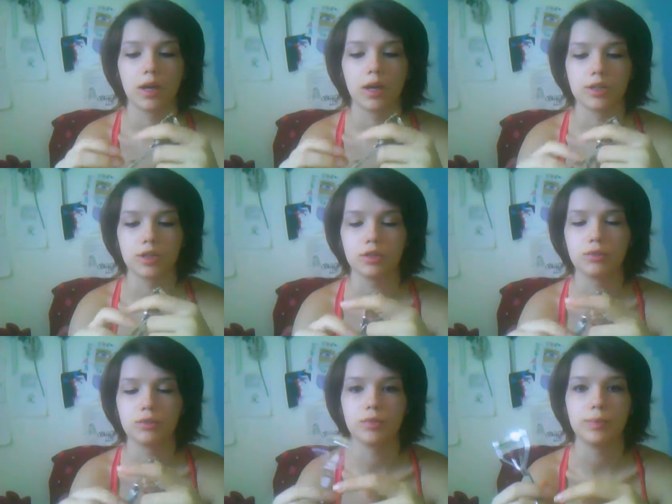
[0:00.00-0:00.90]
I can
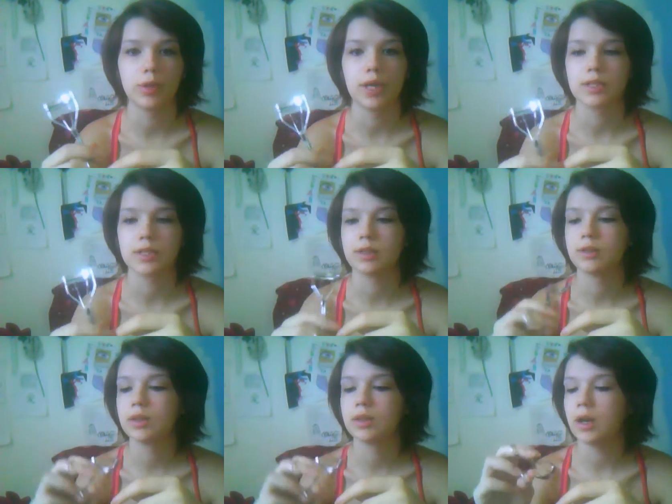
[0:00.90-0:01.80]
just replace
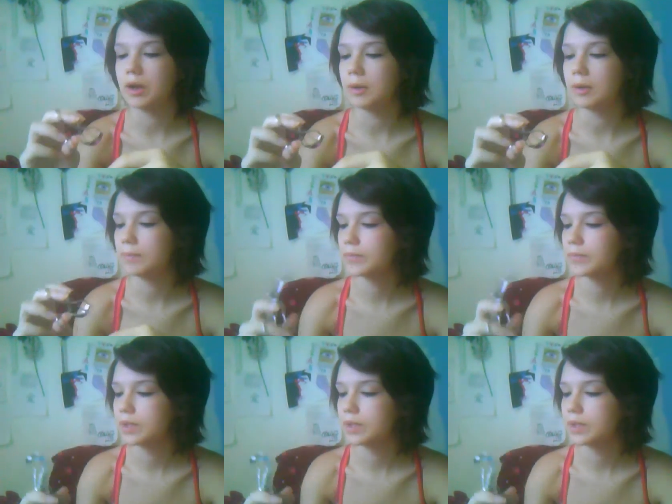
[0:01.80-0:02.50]
it, um,